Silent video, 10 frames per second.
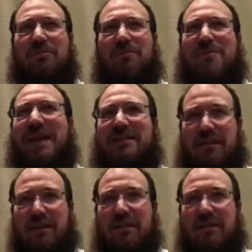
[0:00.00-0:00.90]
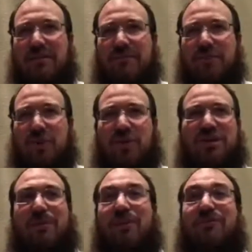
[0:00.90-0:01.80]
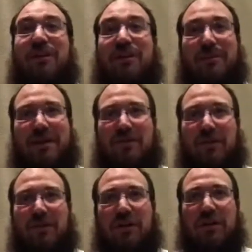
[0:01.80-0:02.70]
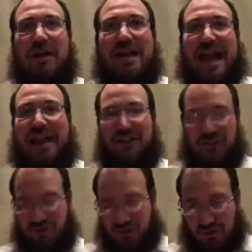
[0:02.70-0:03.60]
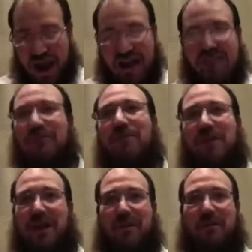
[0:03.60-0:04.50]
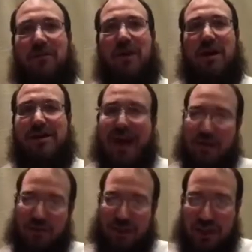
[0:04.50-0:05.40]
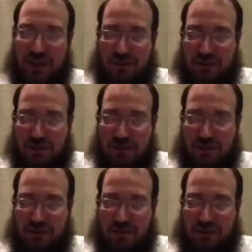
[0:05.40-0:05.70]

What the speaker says: basic, or somewhat fundamental, and extract from them not only the